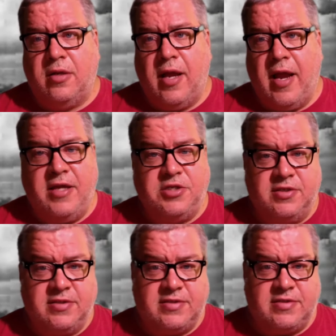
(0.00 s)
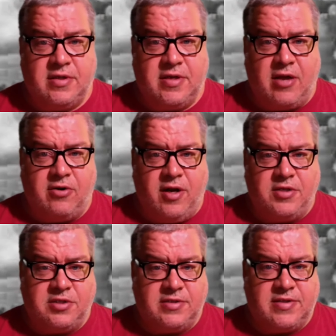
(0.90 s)

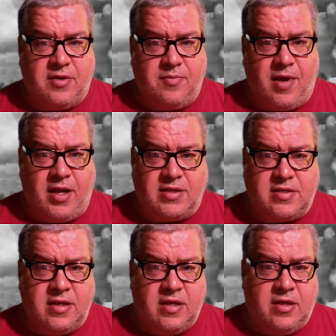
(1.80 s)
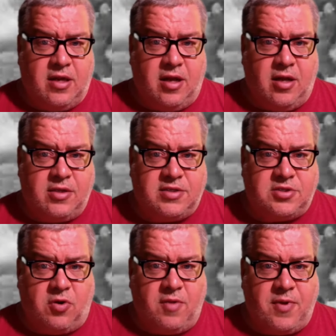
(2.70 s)
agents that might
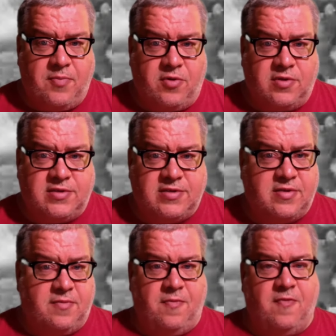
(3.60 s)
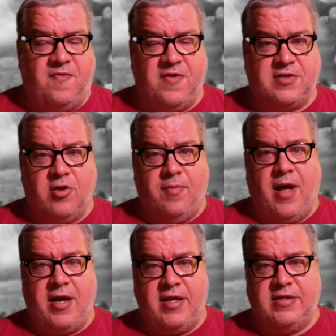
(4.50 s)
destroy people's physical
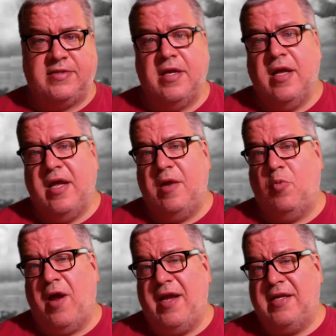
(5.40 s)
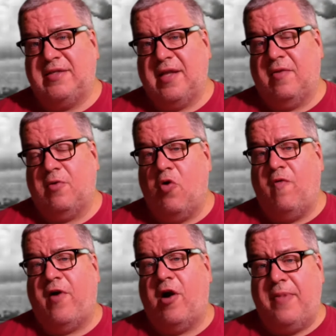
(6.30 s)
bodies in ways that go
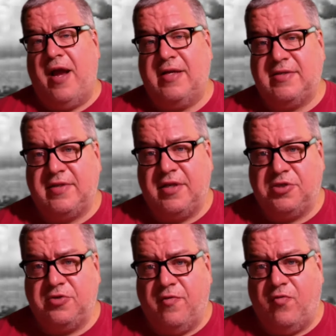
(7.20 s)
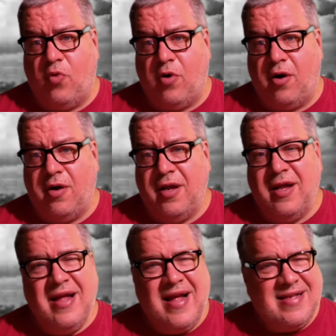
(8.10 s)
far past the issue of war.
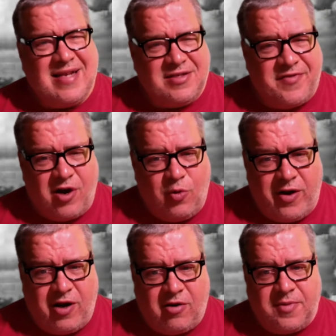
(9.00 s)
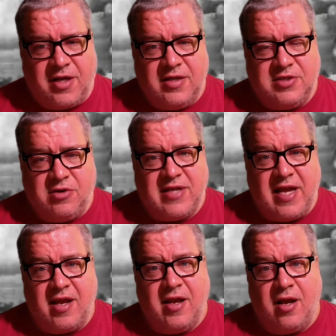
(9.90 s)
It sounds very weird because you're
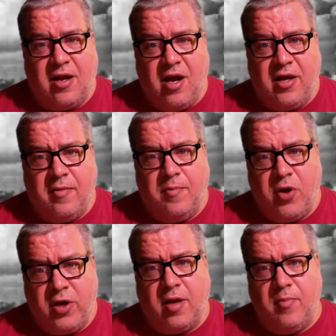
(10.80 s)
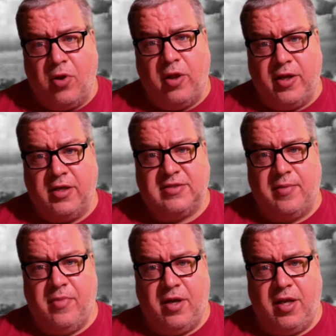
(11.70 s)
taking a gun and putting a bullet in
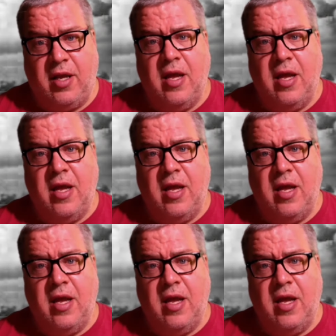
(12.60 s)
somebody.